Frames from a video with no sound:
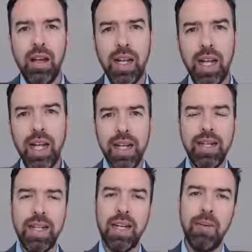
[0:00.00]

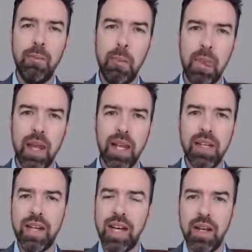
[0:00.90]
LinkedIn
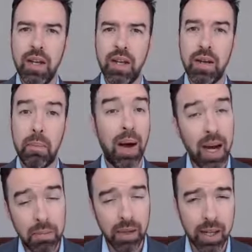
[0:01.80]
is a
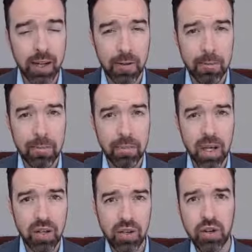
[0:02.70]
public
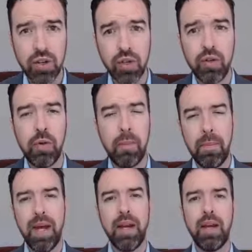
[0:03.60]
social
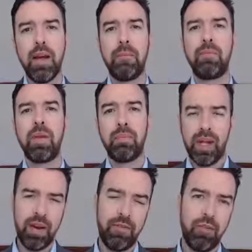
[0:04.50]
media
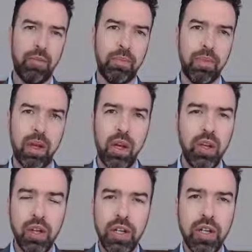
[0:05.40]
platform.
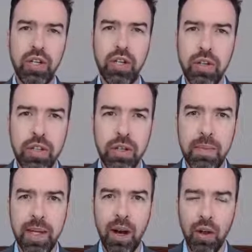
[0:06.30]
You can choose to
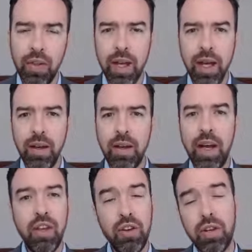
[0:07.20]
be on there.
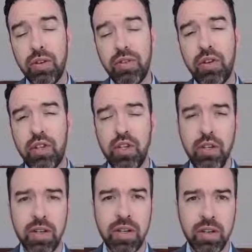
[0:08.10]
You can also
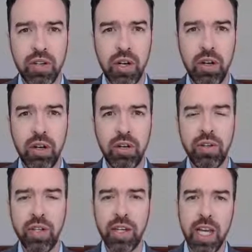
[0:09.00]
choose, as I'll show you,
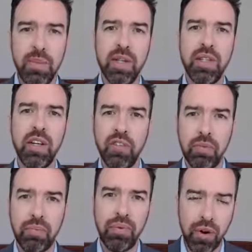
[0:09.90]
to keep yourself
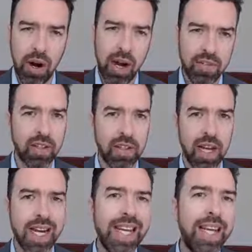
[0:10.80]
private
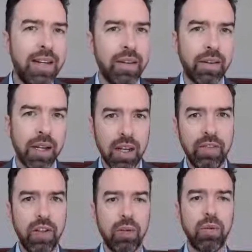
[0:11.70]
and hidden
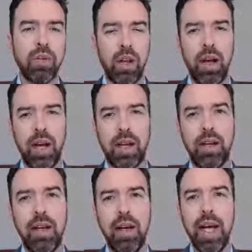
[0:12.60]
if you would like.
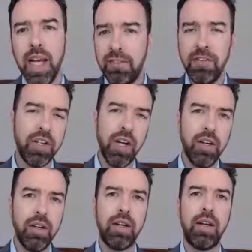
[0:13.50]
If you
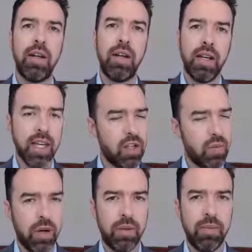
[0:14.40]
don't, guess
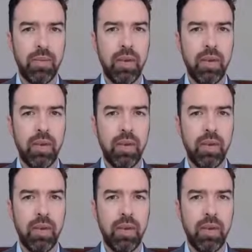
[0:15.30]
what?